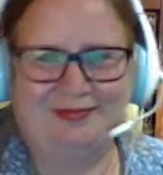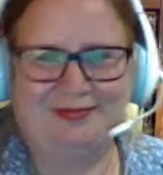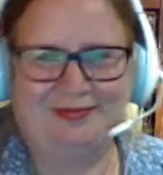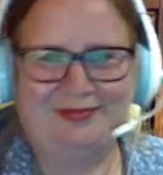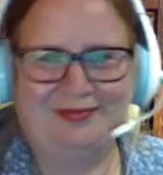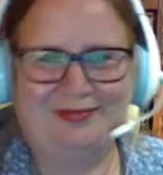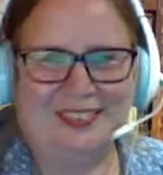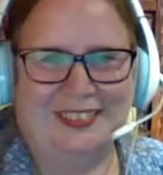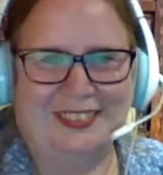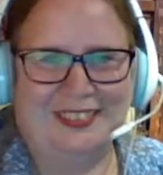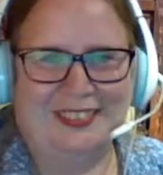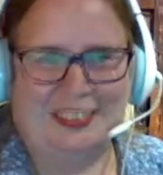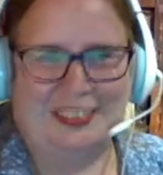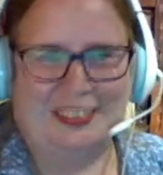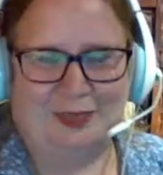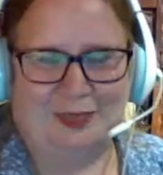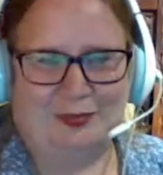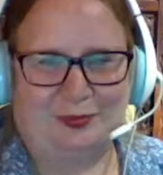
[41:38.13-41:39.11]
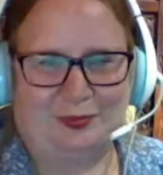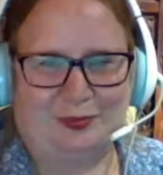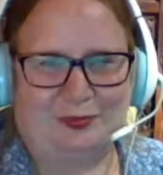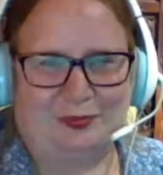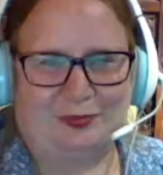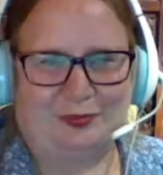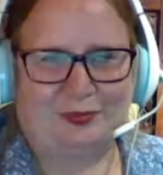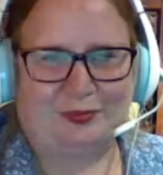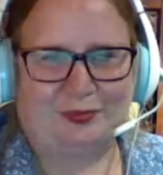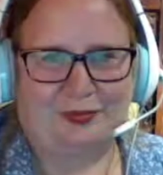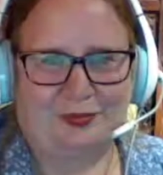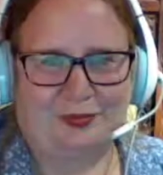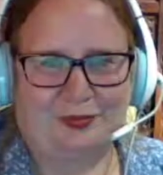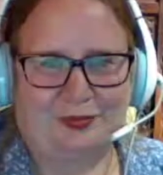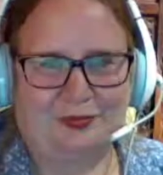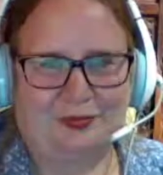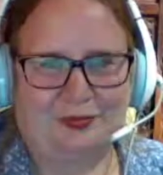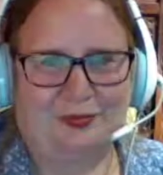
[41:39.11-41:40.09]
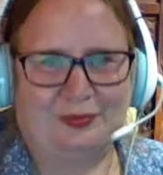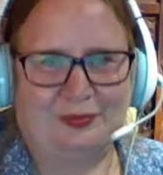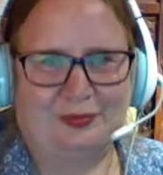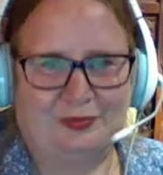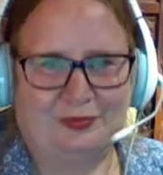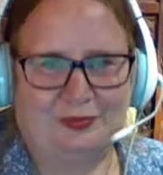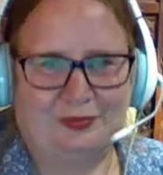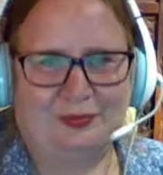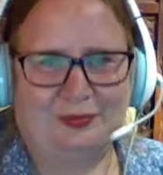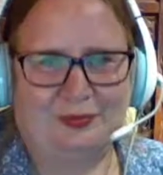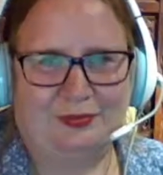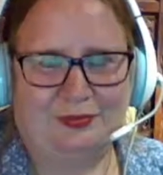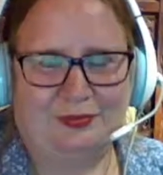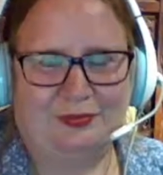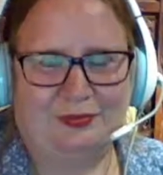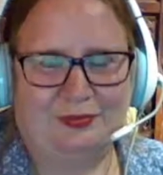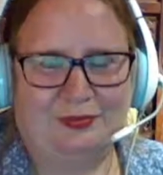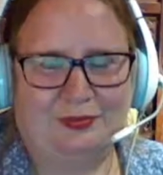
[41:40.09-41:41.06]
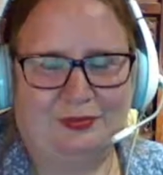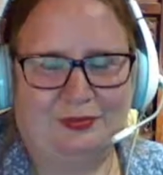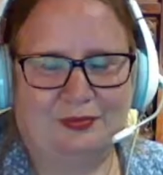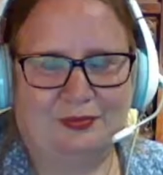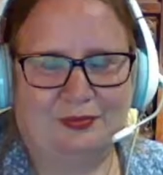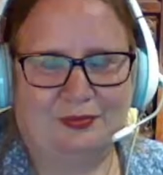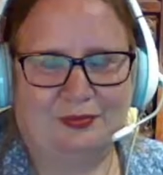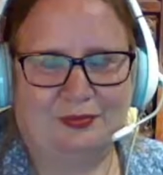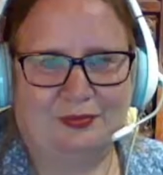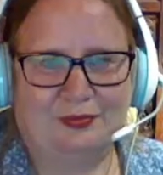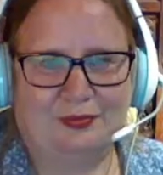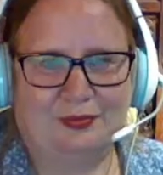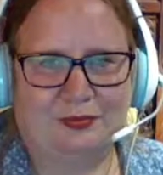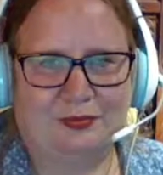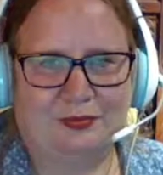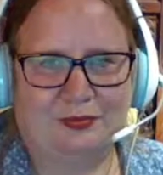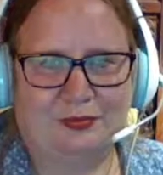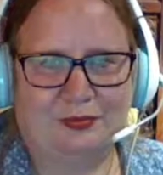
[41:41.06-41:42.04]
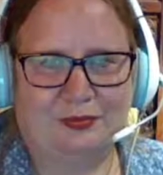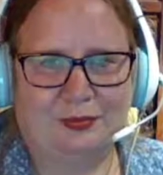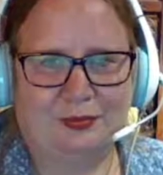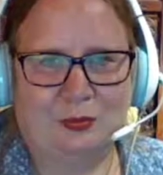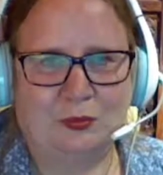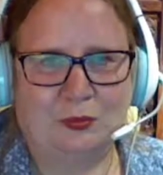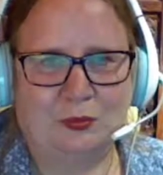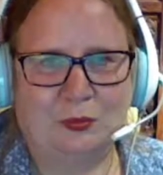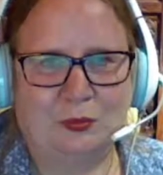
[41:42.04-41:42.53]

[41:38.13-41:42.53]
(not speaking)